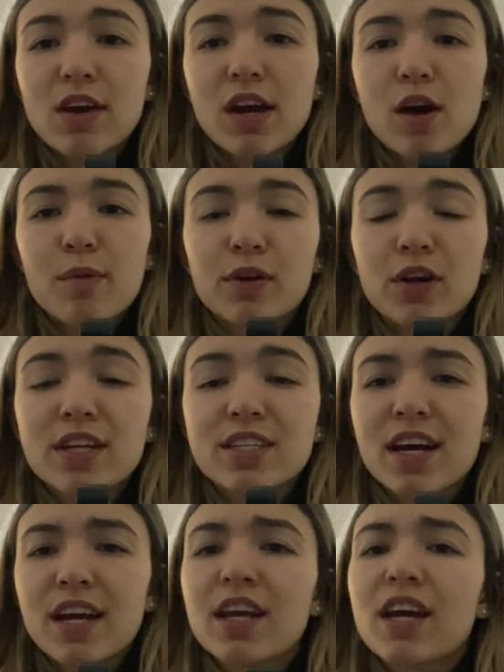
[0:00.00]
I hope you guys
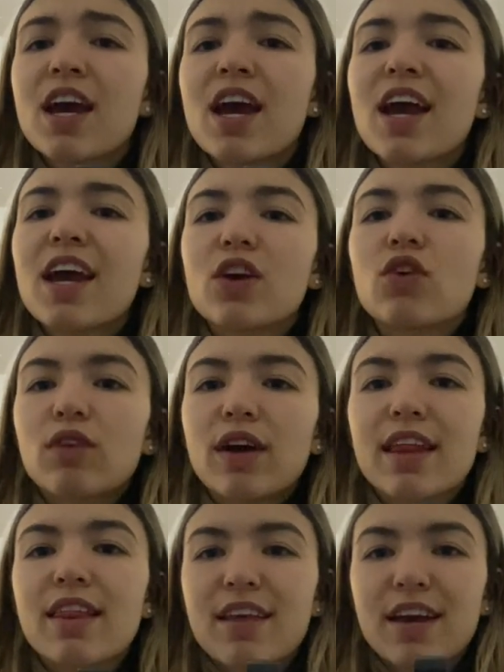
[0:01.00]
had a
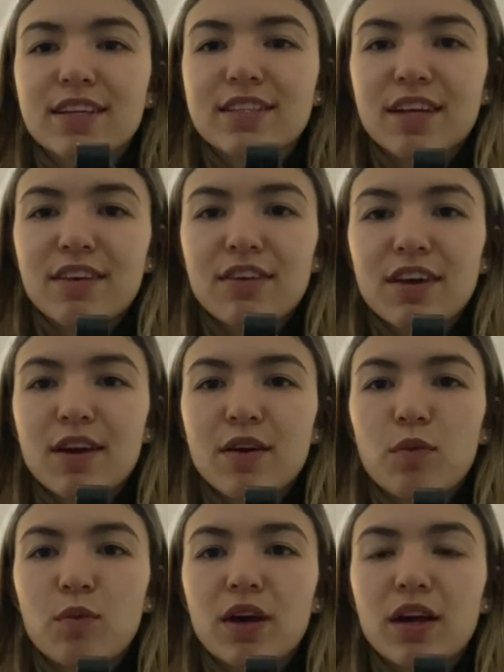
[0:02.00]
great Thanksgiving
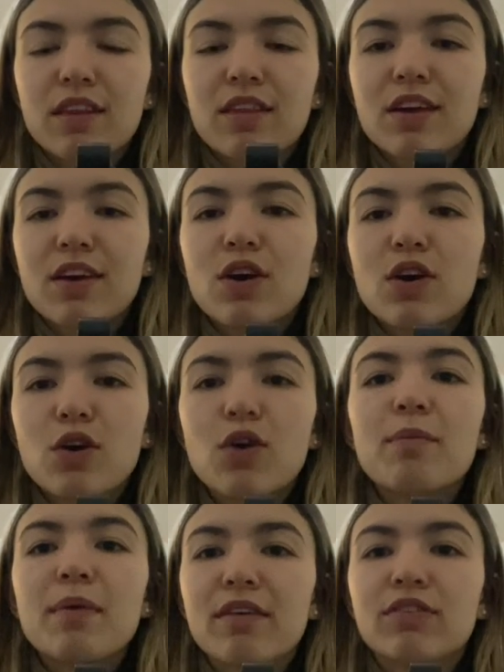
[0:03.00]
with
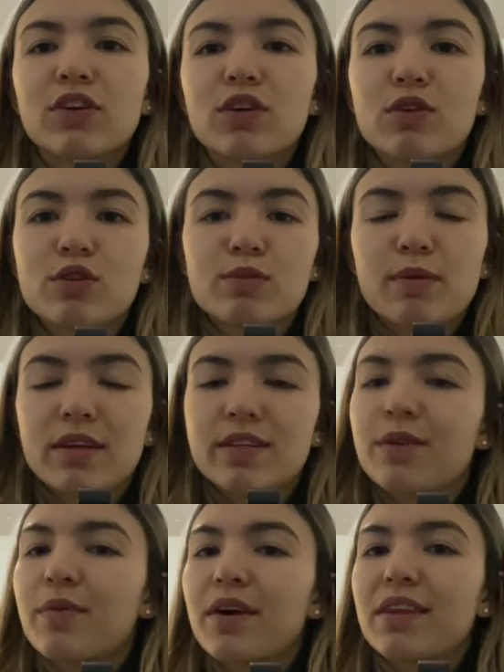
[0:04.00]
whomever you spent
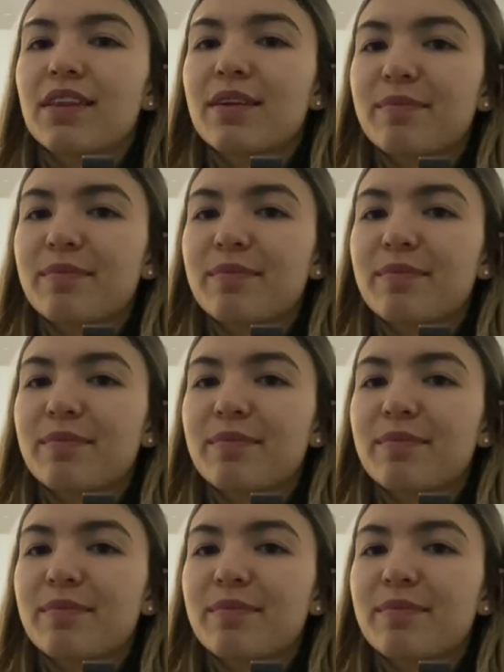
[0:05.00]
it with.